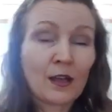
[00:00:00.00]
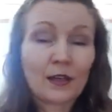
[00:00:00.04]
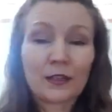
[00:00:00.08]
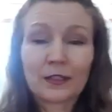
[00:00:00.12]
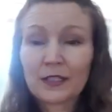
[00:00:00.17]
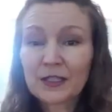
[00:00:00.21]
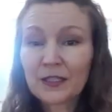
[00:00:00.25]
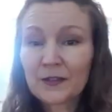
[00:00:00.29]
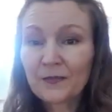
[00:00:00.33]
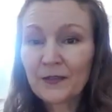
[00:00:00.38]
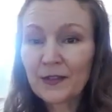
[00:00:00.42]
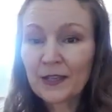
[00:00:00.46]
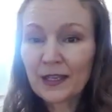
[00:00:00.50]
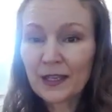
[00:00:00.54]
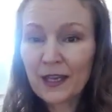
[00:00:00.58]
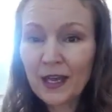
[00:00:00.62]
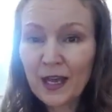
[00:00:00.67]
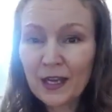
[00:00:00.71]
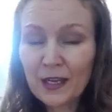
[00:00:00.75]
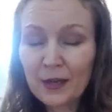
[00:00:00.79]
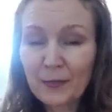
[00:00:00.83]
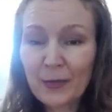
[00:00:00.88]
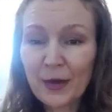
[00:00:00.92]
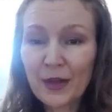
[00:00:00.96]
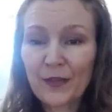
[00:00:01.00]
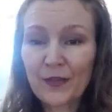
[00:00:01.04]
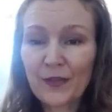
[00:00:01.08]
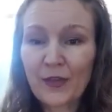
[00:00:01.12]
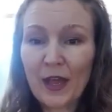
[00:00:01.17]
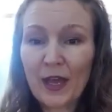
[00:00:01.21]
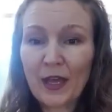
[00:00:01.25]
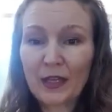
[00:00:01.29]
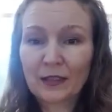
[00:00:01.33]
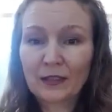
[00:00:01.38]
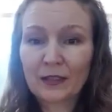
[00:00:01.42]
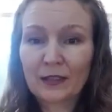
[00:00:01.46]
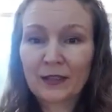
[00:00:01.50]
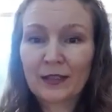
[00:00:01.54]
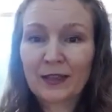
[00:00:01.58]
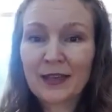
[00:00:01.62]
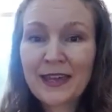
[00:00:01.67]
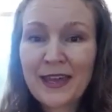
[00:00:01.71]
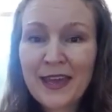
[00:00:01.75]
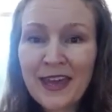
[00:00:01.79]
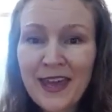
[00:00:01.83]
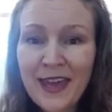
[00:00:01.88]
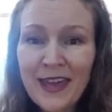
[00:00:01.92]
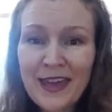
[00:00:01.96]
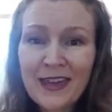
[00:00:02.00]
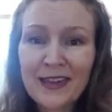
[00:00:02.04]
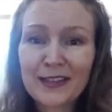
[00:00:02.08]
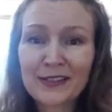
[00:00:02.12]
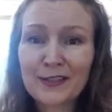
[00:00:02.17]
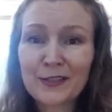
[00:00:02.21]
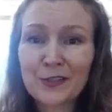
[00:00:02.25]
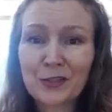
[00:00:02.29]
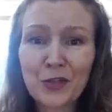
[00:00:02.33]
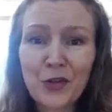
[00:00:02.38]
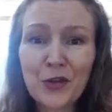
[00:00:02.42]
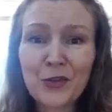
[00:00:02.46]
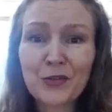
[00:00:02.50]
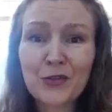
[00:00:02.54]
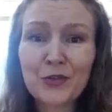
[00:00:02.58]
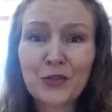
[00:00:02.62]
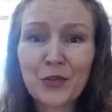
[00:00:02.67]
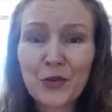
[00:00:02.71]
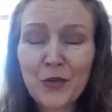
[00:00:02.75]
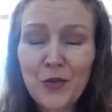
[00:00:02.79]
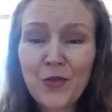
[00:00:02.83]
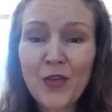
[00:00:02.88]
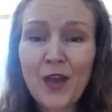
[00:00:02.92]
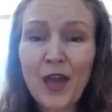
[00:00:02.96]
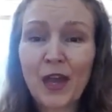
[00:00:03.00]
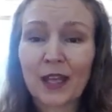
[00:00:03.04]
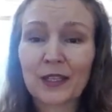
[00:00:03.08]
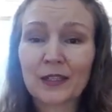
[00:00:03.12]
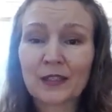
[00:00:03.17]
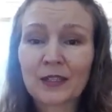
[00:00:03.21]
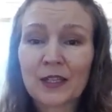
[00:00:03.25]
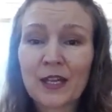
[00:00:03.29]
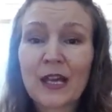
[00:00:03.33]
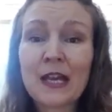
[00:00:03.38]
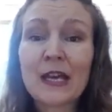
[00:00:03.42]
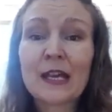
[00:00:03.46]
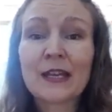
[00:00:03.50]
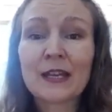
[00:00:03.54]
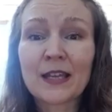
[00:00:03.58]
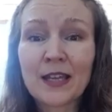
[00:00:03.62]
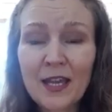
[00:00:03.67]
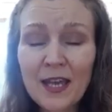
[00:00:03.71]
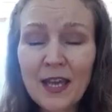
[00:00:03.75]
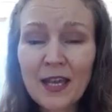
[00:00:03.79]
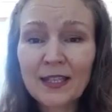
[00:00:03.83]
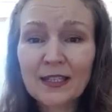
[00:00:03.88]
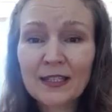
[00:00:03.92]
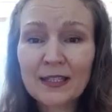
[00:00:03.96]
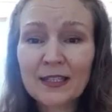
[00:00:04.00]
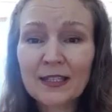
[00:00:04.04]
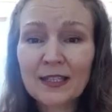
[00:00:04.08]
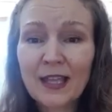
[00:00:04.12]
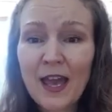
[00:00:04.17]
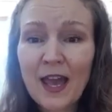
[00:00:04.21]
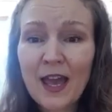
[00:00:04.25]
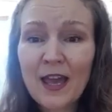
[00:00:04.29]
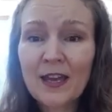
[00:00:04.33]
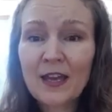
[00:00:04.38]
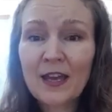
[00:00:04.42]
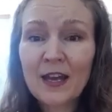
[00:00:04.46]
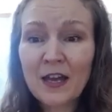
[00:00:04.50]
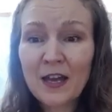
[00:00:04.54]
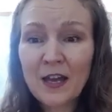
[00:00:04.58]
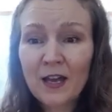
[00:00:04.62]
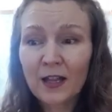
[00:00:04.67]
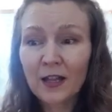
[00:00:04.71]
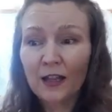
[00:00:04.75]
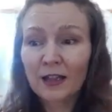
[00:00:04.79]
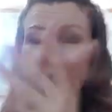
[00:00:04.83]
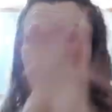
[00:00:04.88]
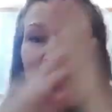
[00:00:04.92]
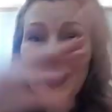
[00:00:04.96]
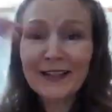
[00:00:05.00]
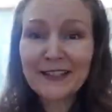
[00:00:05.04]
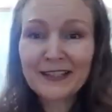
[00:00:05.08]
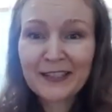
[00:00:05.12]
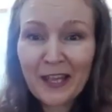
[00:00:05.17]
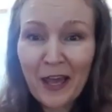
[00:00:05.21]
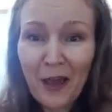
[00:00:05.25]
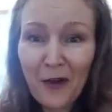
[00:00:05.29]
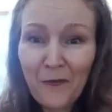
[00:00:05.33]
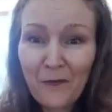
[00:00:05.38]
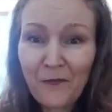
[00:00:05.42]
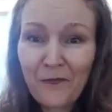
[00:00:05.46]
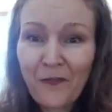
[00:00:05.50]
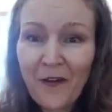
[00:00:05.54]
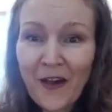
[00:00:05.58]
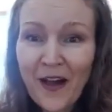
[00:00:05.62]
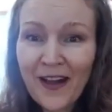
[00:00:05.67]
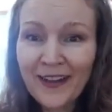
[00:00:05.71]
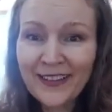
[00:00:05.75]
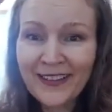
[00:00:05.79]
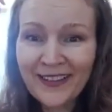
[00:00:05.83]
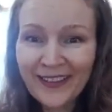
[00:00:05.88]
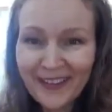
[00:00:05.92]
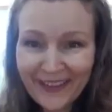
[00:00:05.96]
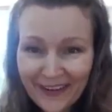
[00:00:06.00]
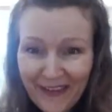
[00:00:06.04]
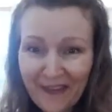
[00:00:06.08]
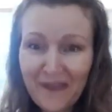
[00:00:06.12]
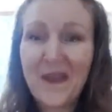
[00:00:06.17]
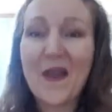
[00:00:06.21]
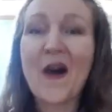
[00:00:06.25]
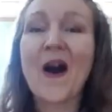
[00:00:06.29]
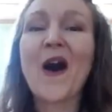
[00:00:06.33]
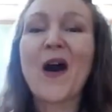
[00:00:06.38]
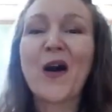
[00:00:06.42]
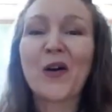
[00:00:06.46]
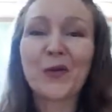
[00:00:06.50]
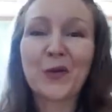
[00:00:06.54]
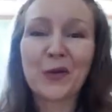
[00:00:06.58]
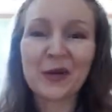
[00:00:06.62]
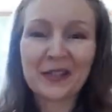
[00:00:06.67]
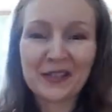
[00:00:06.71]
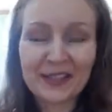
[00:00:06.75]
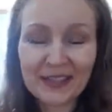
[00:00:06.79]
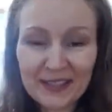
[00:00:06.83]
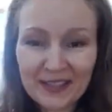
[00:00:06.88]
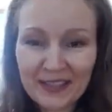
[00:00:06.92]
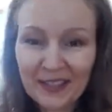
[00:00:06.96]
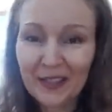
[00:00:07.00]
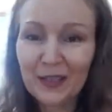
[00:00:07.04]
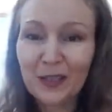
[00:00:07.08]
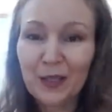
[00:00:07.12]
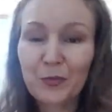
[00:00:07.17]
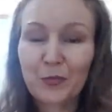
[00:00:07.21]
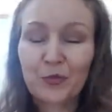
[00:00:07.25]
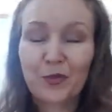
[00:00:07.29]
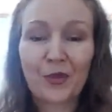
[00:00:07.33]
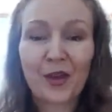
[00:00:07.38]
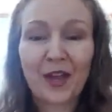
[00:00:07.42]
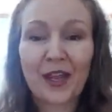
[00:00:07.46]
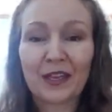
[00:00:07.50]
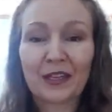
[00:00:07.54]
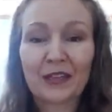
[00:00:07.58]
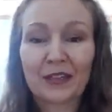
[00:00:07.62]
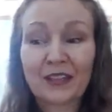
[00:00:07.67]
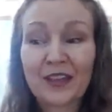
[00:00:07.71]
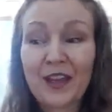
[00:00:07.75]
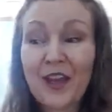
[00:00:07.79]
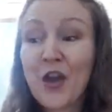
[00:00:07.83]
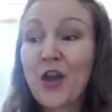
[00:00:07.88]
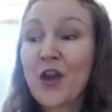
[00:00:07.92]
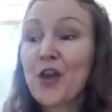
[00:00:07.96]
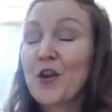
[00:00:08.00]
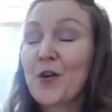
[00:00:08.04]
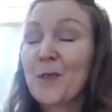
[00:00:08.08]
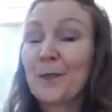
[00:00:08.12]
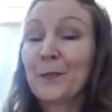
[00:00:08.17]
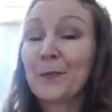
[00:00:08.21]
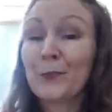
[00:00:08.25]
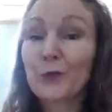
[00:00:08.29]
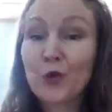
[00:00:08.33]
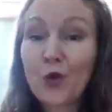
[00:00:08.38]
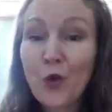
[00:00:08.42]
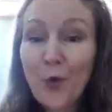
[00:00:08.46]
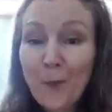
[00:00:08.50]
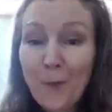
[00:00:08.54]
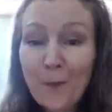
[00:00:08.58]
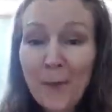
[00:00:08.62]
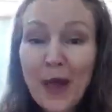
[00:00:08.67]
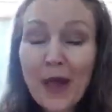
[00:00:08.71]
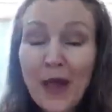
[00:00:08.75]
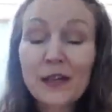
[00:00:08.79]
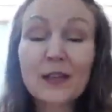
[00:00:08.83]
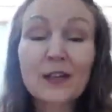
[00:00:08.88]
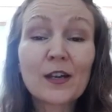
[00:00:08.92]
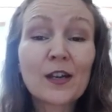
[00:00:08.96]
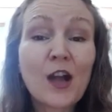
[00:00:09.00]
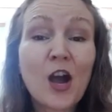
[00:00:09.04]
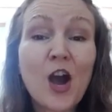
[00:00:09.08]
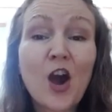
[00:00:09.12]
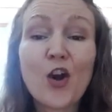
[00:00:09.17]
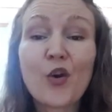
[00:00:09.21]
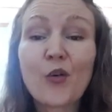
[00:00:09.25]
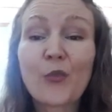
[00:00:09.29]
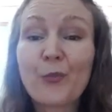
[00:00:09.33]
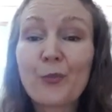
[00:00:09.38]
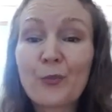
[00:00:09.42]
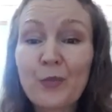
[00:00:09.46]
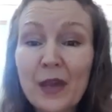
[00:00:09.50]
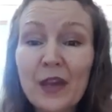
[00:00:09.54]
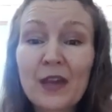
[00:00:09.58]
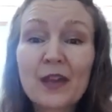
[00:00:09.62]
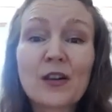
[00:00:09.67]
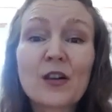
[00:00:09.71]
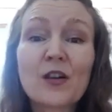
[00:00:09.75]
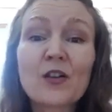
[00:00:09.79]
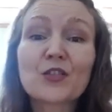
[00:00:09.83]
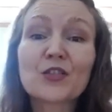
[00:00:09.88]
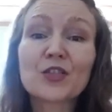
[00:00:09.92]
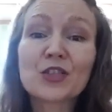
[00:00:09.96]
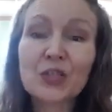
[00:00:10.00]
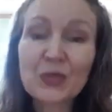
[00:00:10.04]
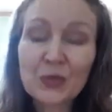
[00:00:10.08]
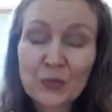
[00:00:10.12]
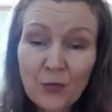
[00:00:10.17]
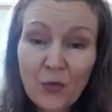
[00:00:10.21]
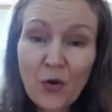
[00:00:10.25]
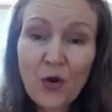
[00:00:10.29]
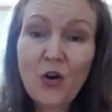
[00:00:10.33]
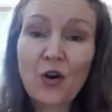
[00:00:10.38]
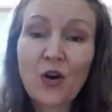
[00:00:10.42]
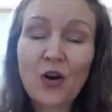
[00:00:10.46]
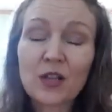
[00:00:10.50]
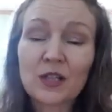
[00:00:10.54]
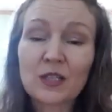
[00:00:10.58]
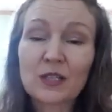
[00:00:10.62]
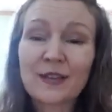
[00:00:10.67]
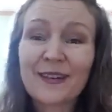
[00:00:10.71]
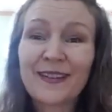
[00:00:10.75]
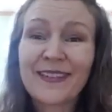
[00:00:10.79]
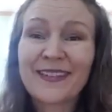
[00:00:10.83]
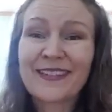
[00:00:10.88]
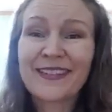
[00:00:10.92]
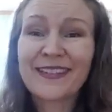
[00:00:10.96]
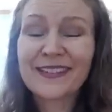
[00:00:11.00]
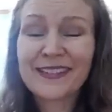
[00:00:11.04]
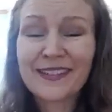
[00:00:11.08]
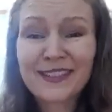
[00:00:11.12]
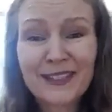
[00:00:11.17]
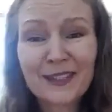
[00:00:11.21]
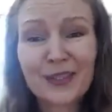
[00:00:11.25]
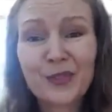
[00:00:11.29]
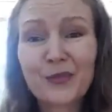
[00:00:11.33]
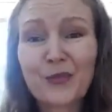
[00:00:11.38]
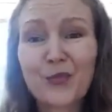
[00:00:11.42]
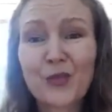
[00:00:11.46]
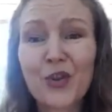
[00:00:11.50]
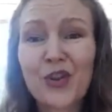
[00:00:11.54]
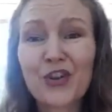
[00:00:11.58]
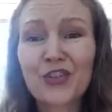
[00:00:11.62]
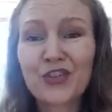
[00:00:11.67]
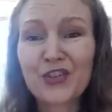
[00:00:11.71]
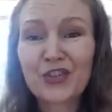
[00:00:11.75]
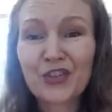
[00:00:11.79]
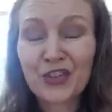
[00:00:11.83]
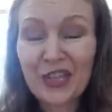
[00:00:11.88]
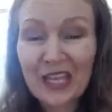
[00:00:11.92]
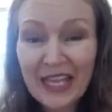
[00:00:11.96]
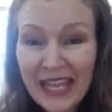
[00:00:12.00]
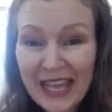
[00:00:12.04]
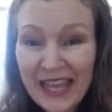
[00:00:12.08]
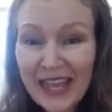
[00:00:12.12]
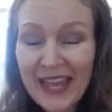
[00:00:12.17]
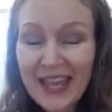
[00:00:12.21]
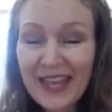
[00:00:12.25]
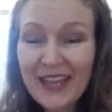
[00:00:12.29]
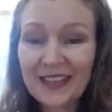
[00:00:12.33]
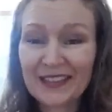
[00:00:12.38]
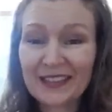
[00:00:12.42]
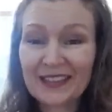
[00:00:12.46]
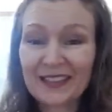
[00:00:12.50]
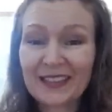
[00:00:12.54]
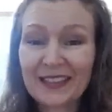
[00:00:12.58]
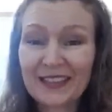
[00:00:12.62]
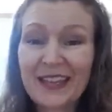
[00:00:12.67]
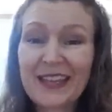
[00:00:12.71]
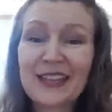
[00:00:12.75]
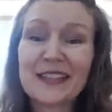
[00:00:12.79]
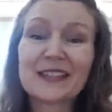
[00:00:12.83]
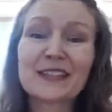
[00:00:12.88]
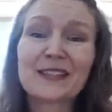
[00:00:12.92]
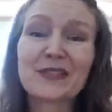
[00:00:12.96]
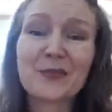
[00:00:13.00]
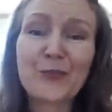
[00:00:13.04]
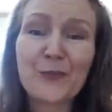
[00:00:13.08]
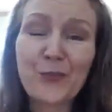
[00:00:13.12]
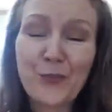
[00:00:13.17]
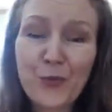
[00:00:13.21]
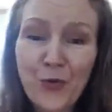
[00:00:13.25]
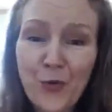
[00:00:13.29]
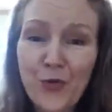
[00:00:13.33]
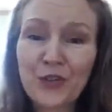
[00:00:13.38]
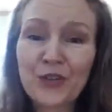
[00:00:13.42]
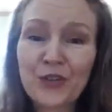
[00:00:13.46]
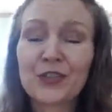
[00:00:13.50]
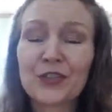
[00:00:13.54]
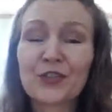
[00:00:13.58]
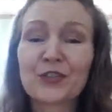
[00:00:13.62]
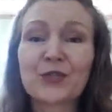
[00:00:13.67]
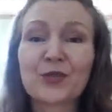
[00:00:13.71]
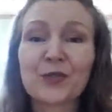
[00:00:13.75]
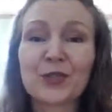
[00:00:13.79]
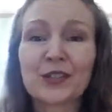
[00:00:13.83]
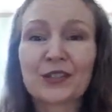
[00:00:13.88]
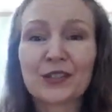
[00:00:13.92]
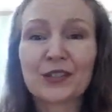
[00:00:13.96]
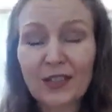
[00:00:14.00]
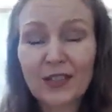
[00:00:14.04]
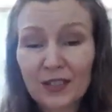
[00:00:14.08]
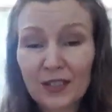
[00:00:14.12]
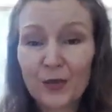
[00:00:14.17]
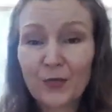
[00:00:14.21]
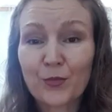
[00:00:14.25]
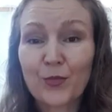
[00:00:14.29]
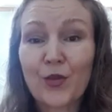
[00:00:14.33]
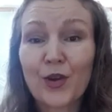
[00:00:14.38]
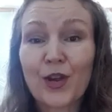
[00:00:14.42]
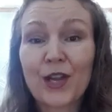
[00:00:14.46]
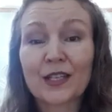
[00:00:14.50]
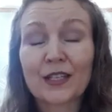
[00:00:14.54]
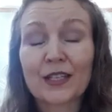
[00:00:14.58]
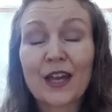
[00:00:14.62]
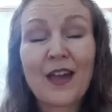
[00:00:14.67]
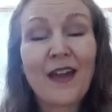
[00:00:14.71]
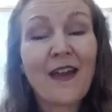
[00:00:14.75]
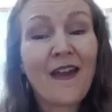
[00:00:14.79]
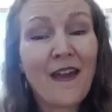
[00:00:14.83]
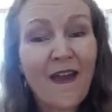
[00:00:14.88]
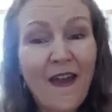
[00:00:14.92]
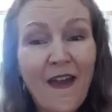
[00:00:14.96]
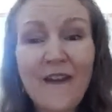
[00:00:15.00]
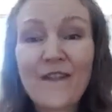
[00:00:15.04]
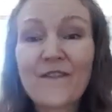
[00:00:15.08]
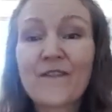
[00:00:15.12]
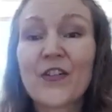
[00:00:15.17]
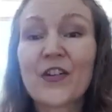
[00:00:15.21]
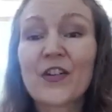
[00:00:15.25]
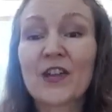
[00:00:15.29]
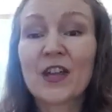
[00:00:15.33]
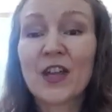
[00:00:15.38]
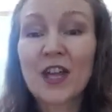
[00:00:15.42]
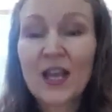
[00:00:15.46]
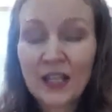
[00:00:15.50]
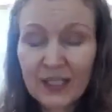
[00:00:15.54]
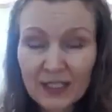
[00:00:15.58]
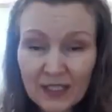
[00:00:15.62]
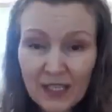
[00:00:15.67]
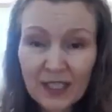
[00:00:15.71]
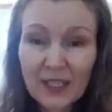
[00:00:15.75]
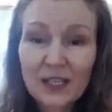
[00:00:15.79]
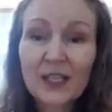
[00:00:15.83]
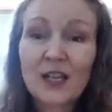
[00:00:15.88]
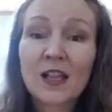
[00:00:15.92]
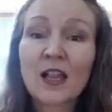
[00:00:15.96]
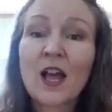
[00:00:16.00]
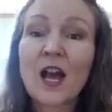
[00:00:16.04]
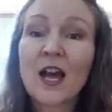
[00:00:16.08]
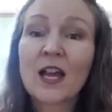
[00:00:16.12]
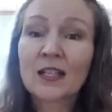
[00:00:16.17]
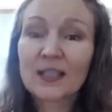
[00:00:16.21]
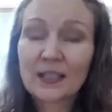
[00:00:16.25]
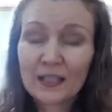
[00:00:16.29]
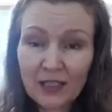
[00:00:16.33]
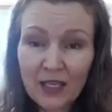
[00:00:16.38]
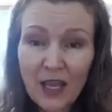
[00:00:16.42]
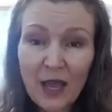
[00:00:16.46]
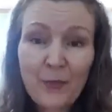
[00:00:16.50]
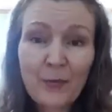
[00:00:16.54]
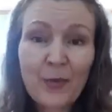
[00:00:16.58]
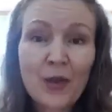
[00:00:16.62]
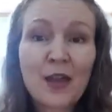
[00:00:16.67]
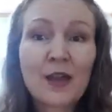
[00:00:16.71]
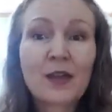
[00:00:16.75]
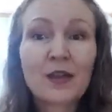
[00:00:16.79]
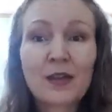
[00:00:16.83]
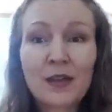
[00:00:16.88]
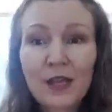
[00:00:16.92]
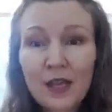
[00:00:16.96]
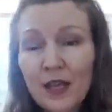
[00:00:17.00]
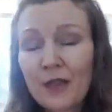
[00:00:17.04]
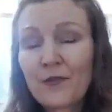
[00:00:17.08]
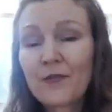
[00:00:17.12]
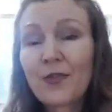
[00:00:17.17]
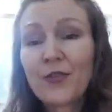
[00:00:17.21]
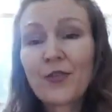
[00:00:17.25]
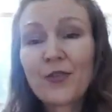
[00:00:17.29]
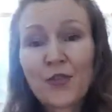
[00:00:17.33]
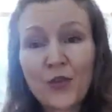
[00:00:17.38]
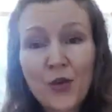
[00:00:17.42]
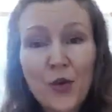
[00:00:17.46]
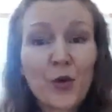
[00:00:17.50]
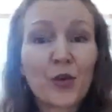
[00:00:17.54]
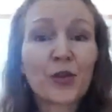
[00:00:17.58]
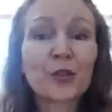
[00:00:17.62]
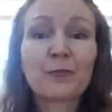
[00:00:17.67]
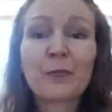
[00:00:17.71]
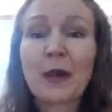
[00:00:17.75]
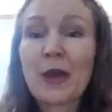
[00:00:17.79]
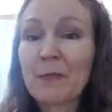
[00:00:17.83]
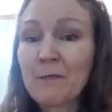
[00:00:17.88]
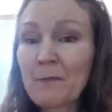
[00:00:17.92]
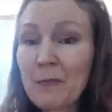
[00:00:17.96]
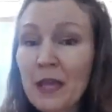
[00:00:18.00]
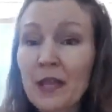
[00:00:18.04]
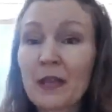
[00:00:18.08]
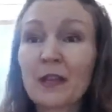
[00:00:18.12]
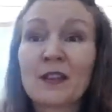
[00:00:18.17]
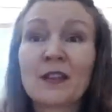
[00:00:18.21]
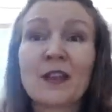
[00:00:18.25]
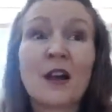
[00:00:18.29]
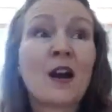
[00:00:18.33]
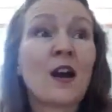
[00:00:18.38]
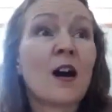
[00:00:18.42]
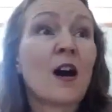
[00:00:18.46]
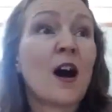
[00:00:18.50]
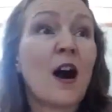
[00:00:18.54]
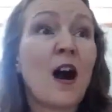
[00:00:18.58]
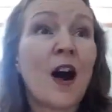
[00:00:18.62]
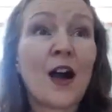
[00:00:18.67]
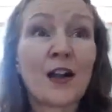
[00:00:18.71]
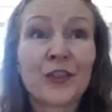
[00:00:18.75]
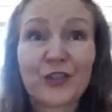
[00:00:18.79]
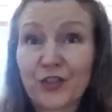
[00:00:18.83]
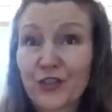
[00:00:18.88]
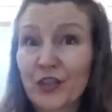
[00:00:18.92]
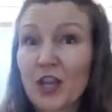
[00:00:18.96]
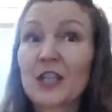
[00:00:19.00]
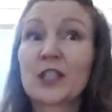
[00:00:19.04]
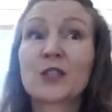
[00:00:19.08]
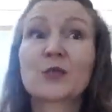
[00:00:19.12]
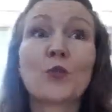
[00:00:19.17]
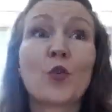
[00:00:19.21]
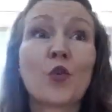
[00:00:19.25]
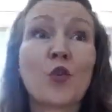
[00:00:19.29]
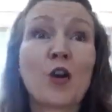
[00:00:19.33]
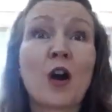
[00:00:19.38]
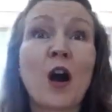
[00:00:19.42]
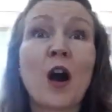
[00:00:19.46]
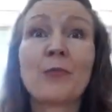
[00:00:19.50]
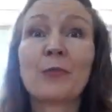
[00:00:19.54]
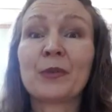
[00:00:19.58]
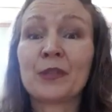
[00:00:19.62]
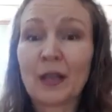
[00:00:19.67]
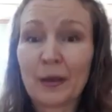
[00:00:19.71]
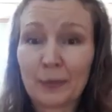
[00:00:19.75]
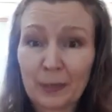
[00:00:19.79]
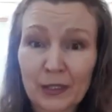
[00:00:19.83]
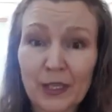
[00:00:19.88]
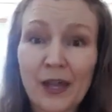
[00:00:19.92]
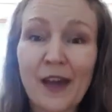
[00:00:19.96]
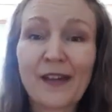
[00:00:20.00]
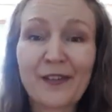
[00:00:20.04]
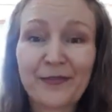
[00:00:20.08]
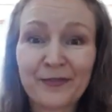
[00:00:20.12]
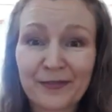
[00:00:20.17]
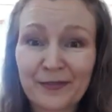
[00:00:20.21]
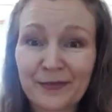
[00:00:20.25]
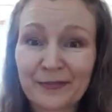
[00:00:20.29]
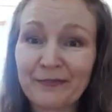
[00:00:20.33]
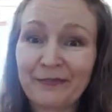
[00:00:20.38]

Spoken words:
Let's forget about that. Kids don't do that. Kids say, let's have fun now and celebrate. No matter how big or small the celebration is, it's important to celebrate every single step, even though it might mean I just woke up and I'm alive.